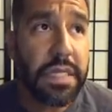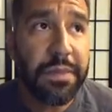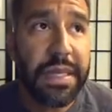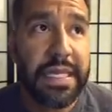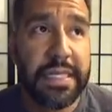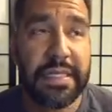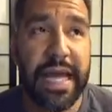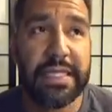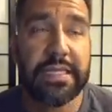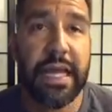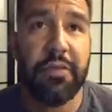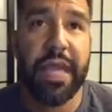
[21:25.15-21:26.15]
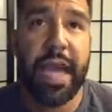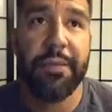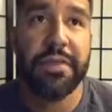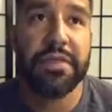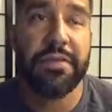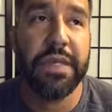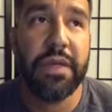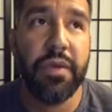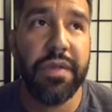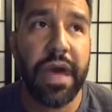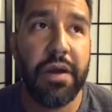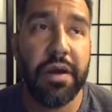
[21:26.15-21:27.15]
because last night we happened to be
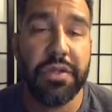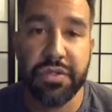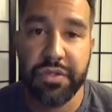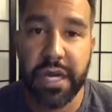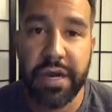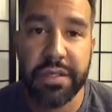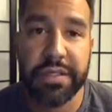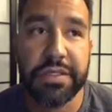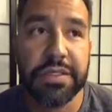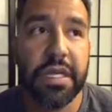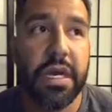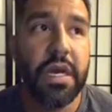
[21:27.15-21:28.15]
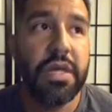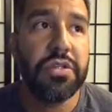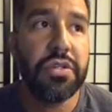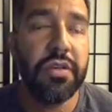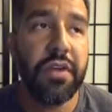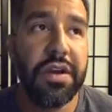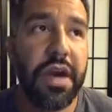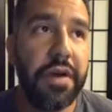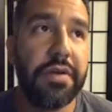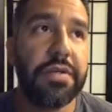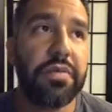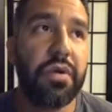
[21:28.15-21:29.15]
without our two daughters. Two of our
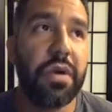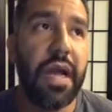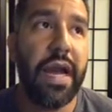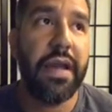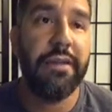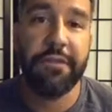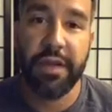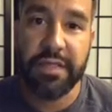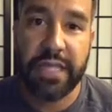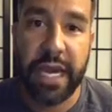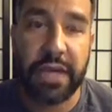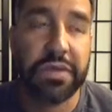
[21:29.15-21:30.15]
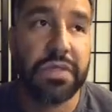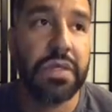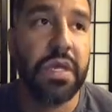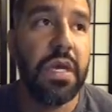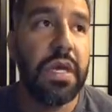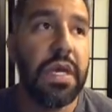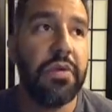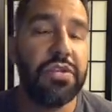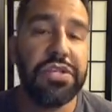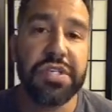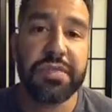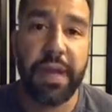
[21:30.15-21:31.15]
daughters were at a friend's house. It
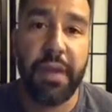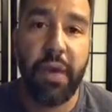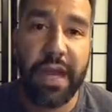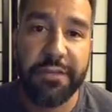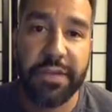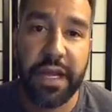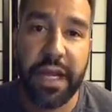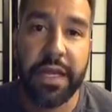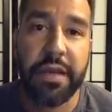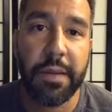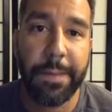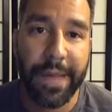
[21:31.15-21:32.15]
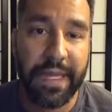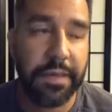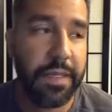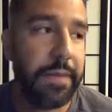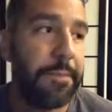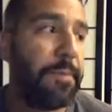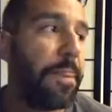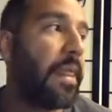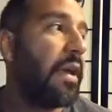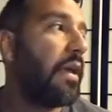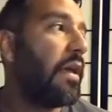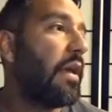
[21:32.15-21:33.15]
was just my wife and I and our baby.
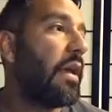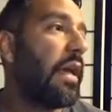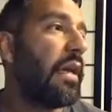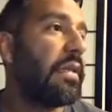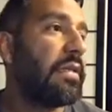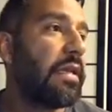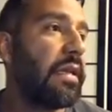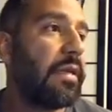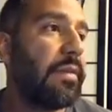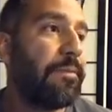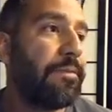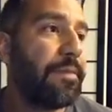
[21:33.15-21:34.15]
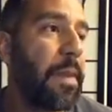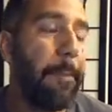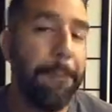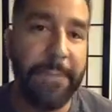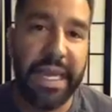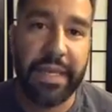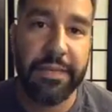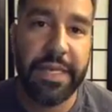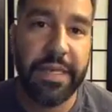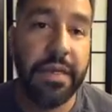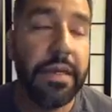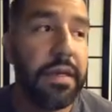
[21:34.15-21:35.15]
And I said,
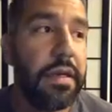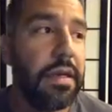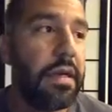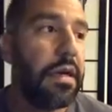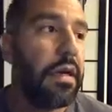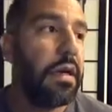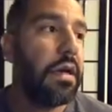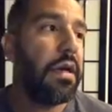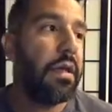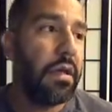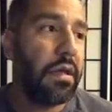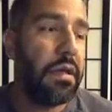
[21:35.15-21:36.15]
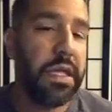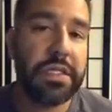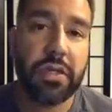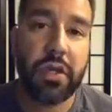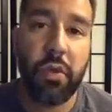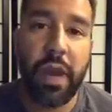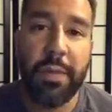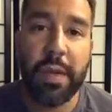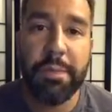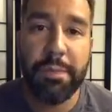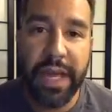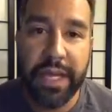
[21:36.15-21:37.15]
baby, let's go rob
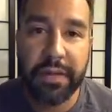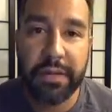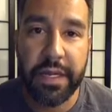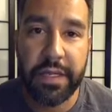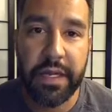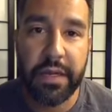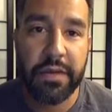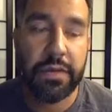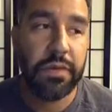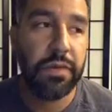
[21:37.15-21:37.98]
a bank right now.